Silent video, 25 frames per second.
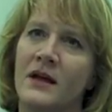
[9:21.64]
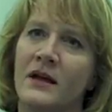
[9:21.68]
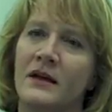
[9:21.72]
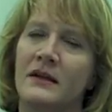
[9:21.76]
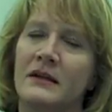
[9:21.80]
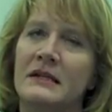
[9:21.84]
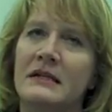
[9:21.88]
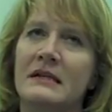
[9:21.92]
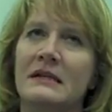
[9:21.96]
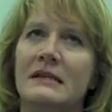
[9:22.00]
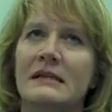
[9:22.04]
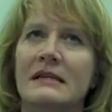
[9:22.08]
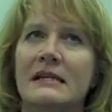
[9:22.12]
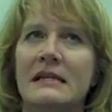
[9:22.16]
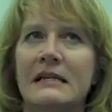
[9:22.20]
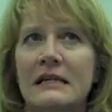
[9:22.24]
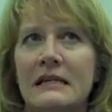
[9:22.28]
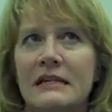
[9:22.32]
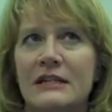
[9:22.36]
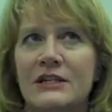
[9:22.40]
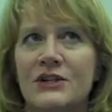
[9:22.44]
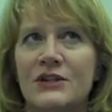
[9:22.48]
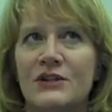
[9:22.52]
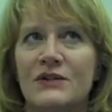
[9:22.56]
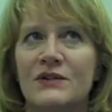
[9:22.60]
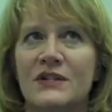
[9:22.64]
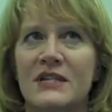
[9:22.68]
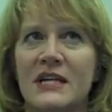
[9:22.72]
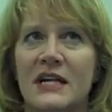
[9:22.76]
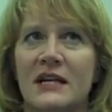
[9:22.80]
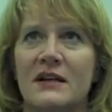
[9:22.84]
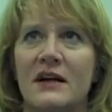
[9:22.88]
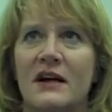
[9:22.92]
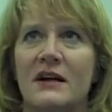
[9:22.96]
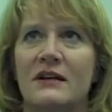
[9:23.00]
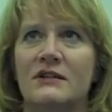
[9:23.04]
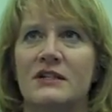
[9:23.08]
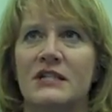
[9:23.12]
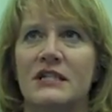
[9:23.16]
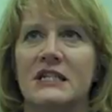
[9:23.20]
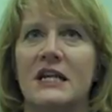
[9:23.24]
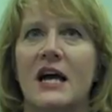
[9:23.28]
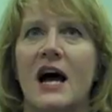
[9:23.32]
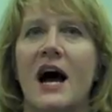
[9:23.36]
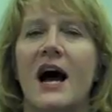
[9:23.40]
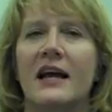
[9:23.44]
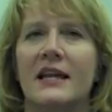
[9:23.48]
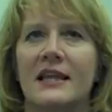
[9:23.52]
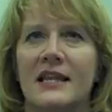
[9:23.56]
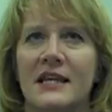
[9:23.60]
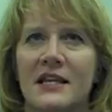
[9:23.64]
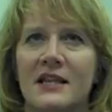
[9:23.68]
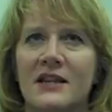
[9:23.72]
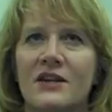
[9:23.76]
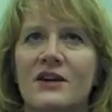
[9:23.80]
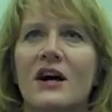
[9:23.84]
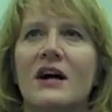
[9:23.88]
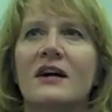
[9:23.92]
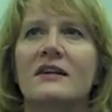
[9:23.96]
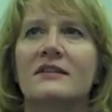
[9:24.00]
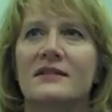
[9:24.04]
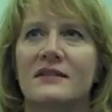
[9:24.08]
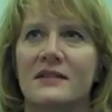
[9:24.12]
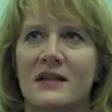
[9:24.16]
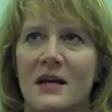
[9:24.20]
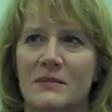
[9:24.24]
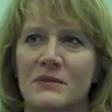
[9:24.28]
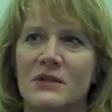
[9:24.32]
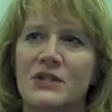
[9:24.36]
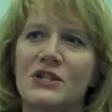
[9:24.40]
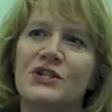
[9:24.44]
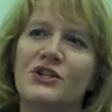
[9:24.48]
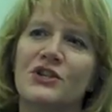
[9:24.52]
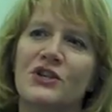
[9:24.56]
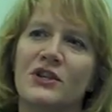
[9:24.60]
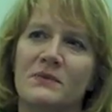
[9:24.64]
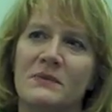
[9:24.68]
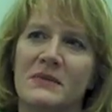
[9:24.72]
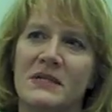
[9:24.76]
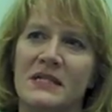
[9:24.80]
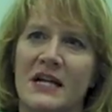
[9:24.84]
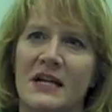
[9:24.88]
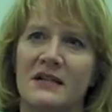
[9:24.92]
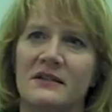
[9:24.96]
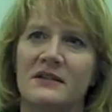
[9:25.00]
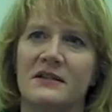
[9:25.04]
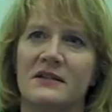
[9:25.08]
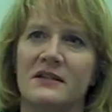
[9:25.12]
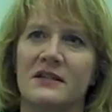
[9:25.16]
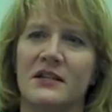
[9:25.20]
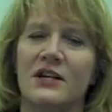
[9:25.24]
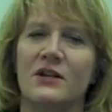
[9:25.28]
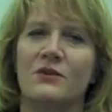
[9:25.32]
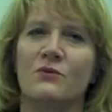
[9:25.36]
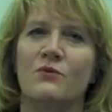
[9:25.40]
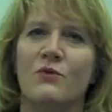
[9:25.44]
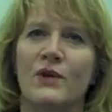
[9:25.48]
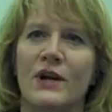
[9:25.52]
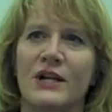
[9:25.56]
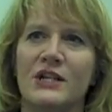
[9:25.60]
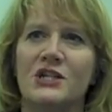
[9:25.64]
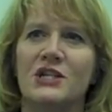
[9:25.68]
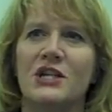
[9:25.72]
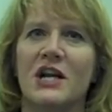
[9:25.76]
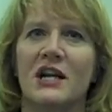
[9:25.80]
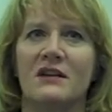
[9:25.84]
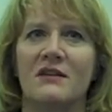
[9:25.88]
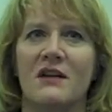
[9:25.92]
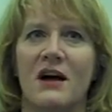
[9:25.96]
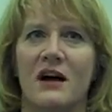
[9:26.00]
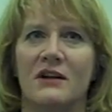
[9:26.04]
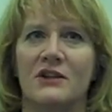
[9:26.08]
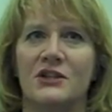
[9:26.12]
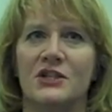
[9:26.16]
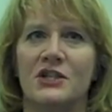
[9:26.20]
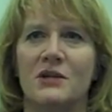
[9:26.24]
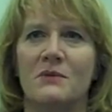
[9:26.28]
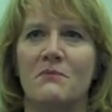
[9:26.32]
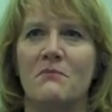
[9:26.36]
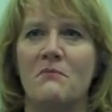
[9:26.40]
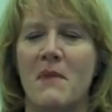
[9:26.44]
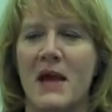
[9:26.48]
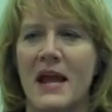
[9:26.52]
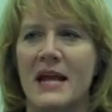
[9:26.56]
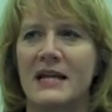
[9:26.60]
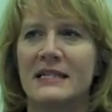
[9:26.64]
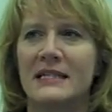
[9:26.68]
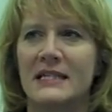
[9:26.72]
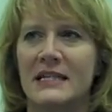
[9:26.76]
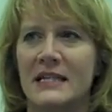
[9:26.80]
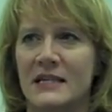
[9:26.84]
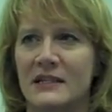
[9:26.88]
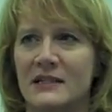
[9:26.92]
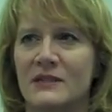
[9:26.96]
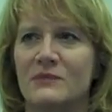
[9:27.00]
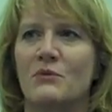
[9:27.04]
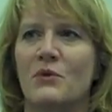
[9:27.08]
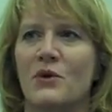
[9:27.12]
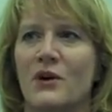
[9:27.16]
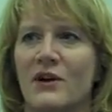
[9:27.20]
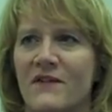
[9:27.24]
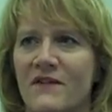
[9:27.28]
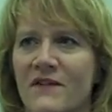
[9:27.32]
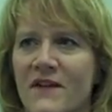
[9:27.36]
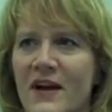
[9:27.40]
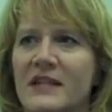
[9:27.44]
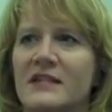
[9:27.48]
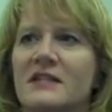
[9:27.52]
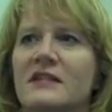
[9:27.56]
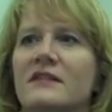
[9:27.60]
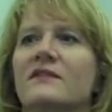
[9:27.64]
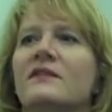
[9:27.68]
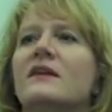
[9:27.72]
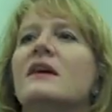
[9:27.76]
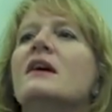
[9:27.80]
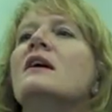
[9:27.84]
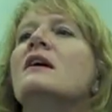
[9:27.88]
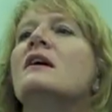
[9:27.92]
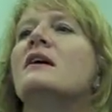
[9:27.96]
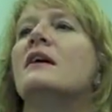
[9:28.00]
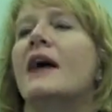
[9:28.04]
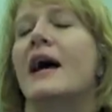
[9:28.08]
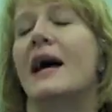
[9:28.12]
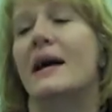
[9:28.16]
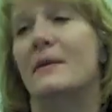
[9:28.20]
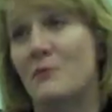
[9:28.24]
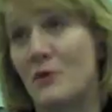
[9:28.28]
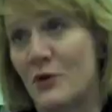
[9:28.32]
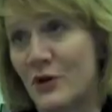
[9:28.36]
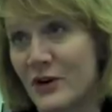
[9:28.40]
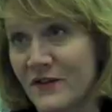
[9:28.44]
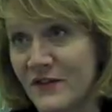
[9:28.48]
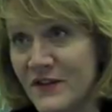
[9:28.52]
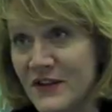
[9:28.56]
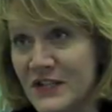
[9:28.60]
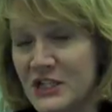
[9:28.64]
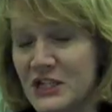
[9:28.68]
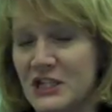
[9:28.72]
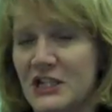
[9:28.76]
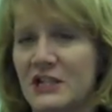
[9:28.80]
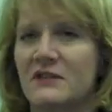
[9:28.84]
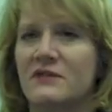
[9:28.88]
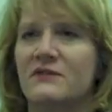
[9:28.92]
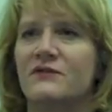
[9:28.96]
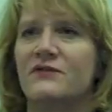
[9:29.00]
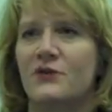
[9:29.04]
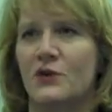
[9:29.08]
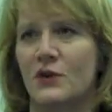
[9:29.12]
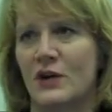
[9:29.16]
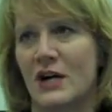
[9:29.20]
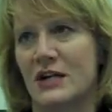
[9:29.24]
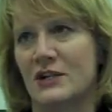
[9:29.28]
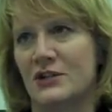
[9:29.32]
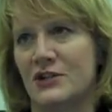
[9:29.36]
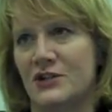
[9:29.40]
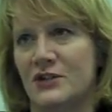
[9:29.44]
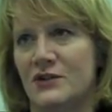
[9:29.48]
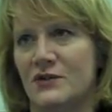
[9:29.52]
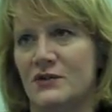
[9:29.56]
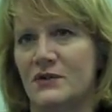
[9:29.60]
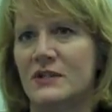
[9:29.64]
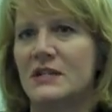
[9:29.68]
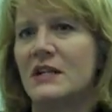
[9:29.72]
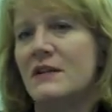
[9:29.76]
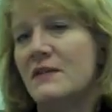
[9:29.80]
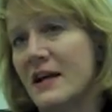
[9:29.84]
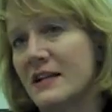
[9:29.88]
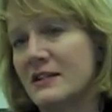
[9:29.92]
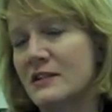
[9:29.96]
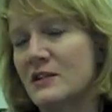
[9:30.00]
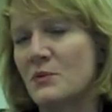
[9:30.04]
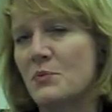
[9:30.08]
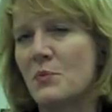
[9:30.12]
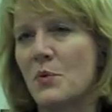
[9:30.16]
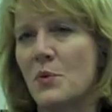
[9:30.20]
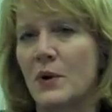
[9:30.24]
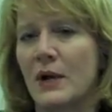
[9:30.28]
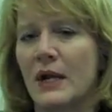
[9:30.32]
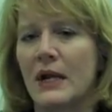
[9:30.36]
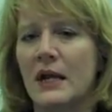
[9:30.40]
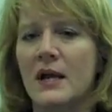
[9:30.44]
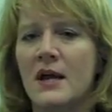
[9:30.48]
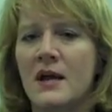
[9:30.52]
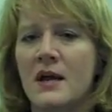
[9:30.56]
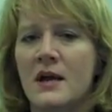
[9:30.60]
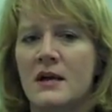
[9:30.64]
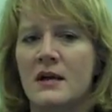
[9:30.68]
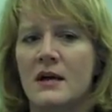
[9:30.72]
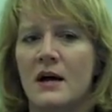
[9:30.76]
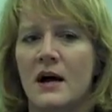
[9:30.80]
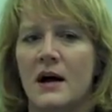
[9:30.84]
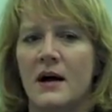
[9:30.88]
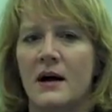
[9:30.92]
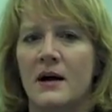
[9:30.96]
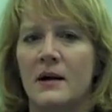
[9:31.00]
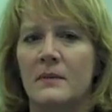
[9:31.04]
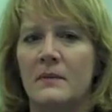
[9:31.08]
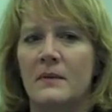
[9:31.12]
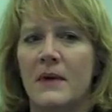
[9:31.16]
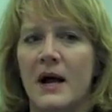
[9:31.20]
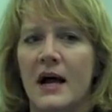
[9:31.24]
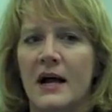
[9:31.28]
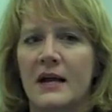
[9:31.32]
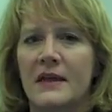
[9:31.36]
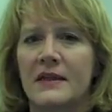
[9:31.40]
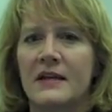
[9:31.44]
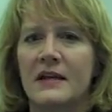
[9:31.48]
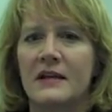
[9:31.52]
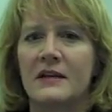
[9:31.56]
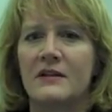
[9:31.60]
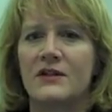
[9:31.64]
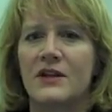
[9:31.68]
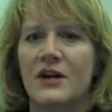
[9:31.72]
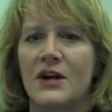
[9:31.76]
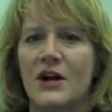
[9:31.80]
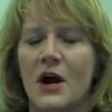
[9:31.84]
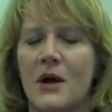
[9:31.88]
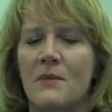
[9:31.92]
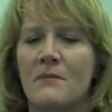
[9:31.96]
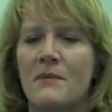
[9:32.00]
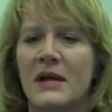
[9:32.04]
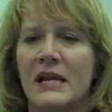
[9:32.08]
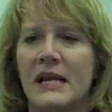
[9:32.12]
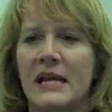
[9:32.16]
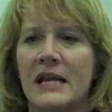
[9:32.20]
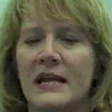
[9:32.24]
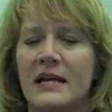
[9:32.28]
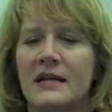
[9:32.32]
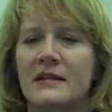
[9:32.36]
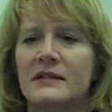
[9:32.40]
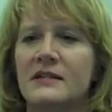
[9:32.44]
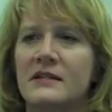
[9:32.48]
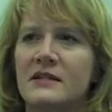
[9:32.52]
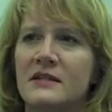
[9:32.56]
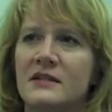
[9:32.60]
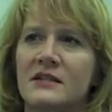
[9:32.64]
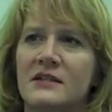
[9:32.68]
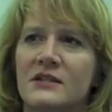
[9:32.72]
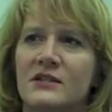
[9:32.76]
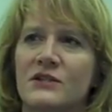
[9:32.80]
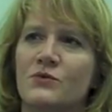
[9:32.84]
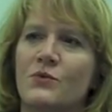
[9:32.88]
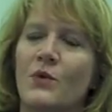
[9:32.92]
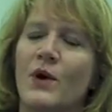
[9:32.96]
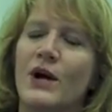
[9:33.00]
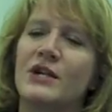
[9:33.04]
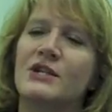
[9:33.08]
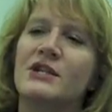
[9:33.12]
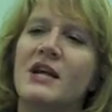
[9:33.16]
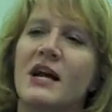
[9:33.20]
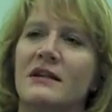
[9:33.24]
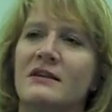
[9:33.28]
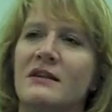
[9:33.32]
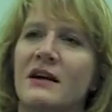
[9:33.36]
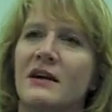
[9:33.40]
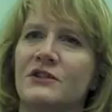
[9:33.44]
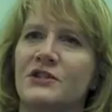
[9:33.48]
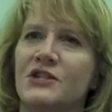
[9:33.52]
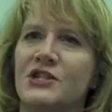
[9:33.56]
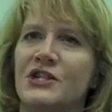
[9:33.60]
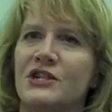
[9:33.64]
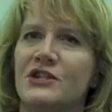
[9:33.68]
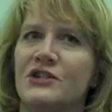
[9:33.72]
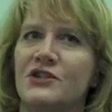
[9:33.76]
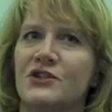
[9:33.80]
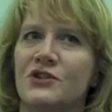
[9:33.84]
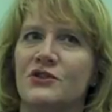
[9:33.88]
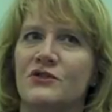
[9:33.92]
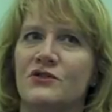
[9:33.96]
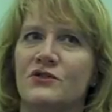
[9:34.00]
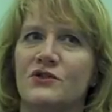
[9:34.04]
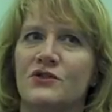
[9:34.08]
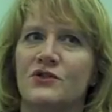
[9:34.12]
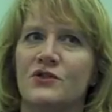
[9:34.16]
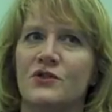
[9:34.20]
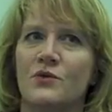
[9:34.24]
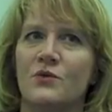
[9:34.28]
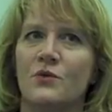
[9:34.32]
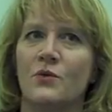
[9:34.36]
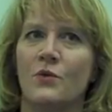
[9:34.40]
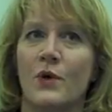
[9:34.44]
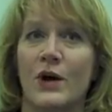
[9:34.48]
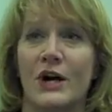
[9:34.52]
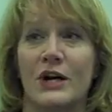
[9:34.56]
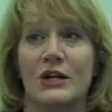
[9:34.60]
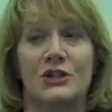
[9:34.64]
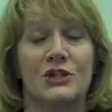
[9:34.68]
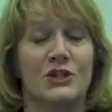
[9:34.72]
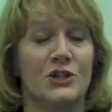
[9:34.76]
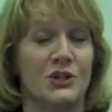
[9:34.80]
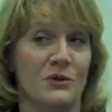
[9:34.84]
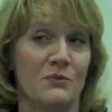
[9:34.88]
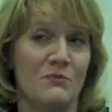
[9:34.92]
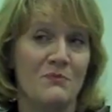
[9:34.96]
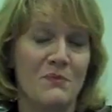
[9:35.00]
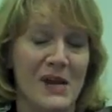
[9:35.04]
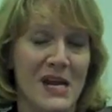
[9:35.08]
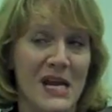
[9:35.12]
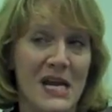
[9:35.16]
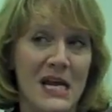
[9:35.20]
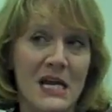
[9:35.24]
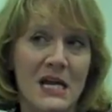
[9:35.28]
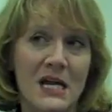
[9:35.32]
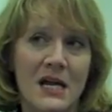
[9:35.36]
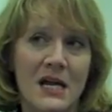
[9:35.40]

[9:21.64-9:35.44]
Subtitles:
Need to use technology. I think there are some circumstances in which technology makes things more effective and more efficient for our students, and that's the point. I think there are many instances where technology is used where it shouldn't be